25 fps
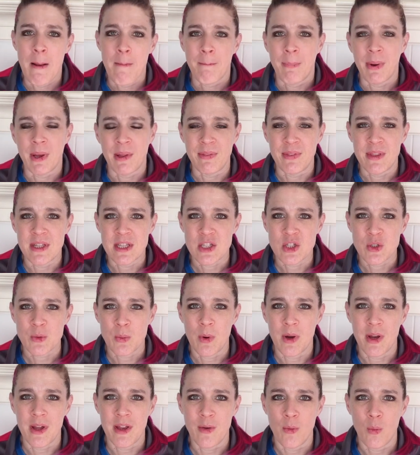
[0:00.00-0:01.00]
but this
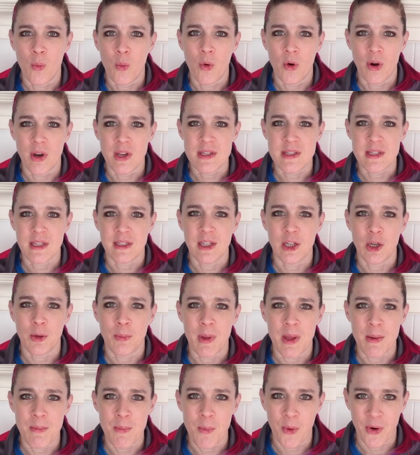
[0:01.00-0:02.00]
one warrants a little
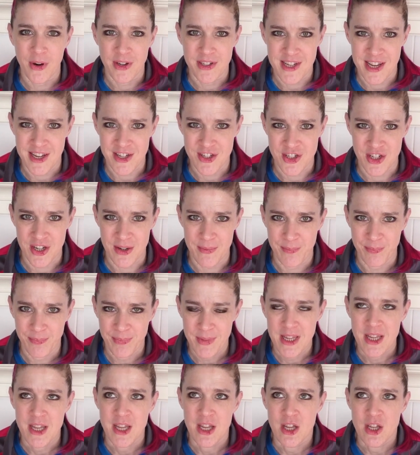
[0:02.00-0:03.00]
bit more attention.
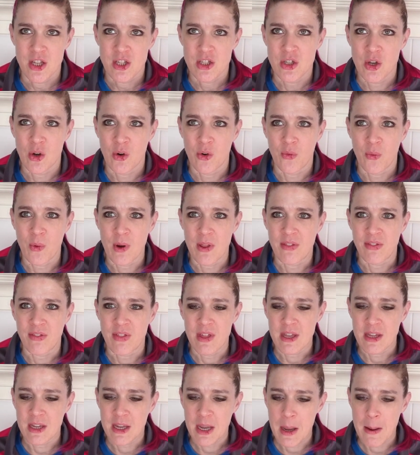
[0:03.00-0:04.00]
So if we
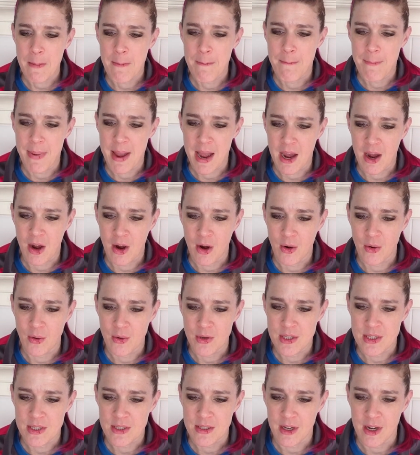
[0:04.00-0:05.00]
think
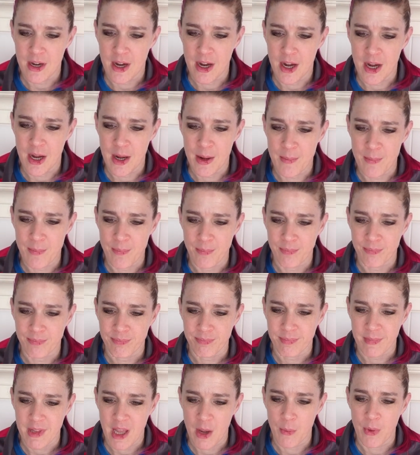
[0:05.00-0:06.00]
about, um,
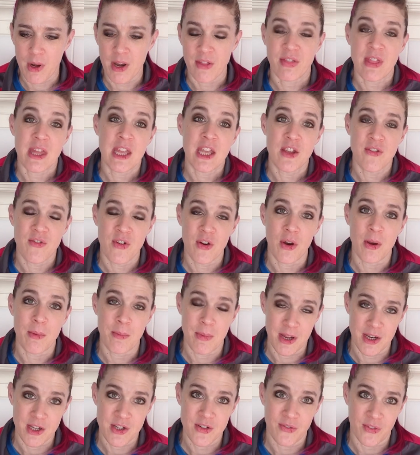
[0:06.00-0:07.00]
I want to thank you very
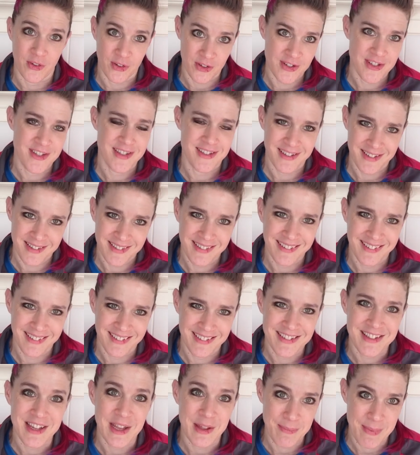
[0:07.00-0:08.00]
much first,
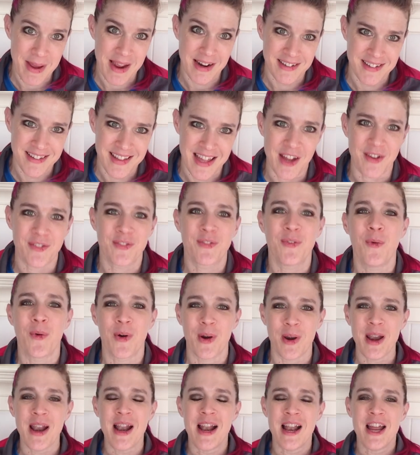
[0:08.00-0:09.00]
let's get back to that,
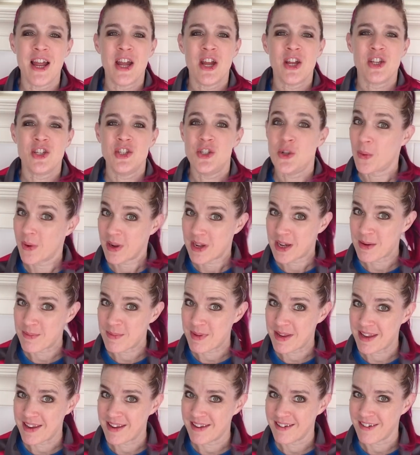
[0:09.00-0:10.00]
for joining
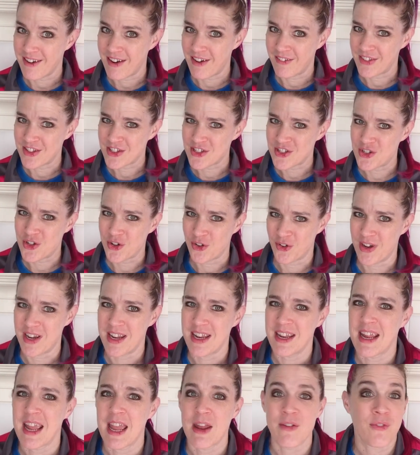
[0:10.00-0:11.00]
me on this
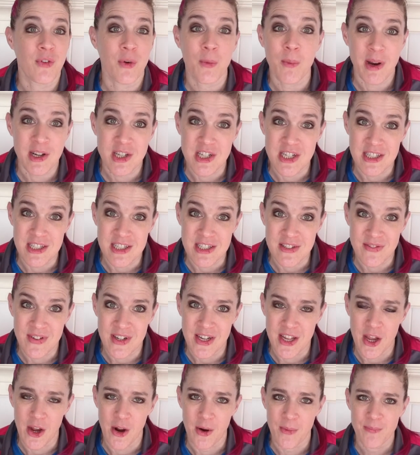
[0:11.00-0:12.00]
journey and for watching this
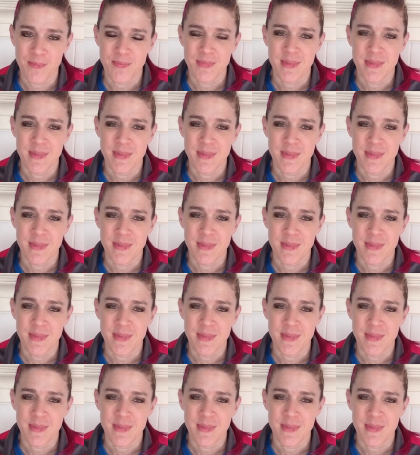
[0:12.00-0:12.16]
video.